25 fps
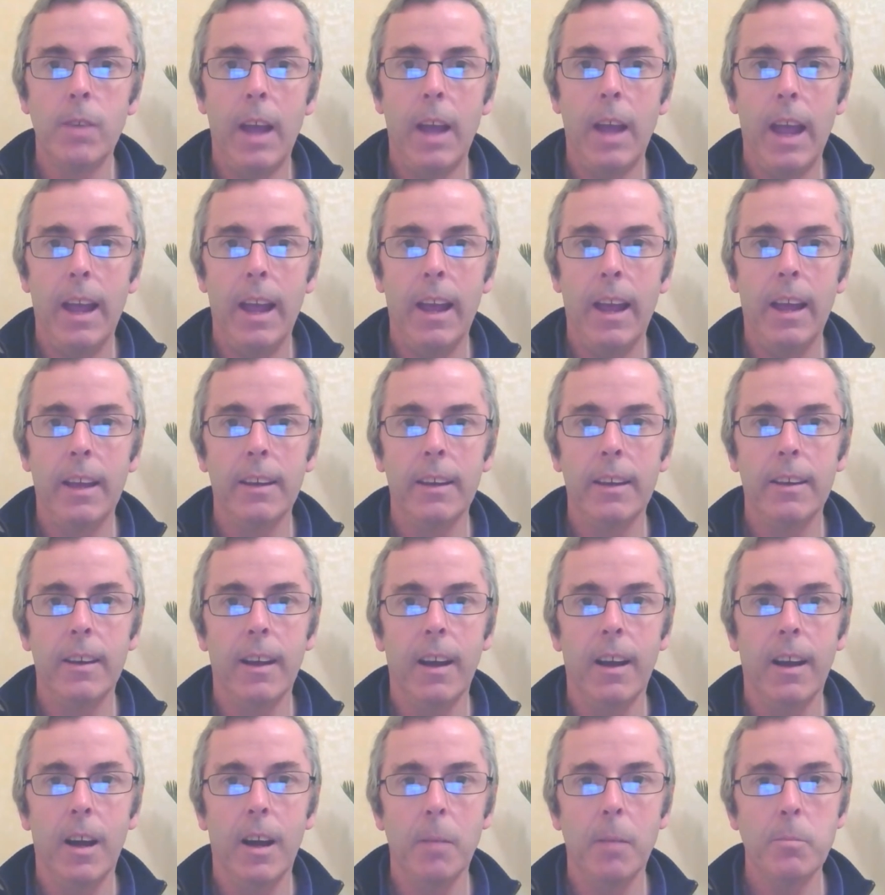And
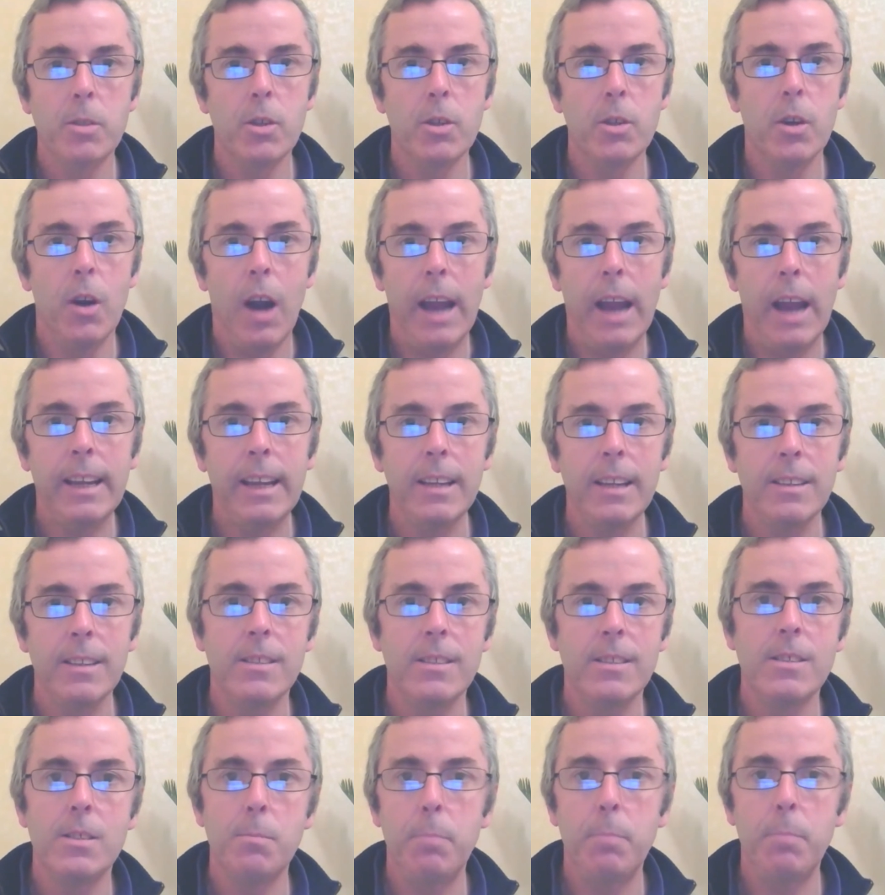i'm um, sure, I can
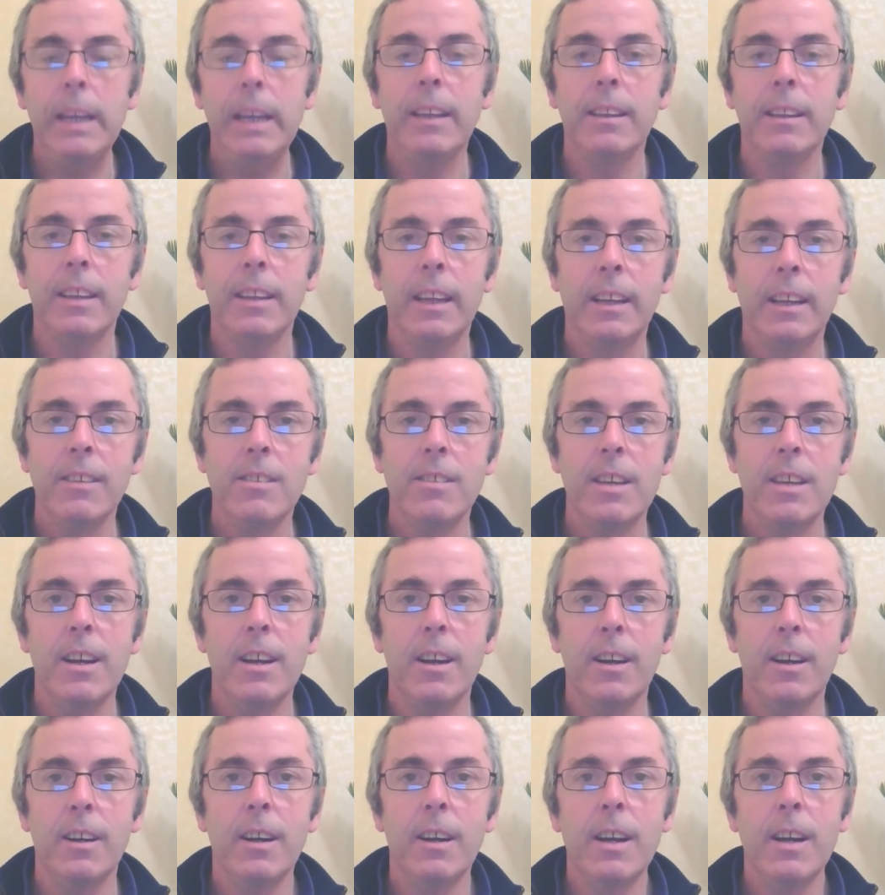speak things
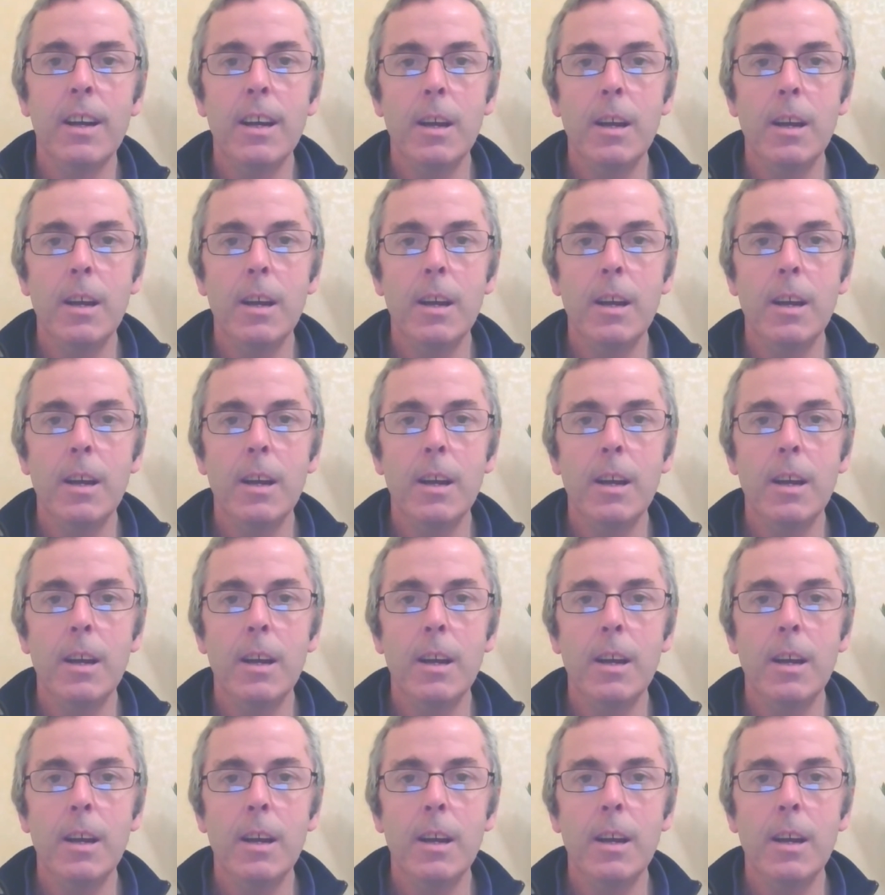here,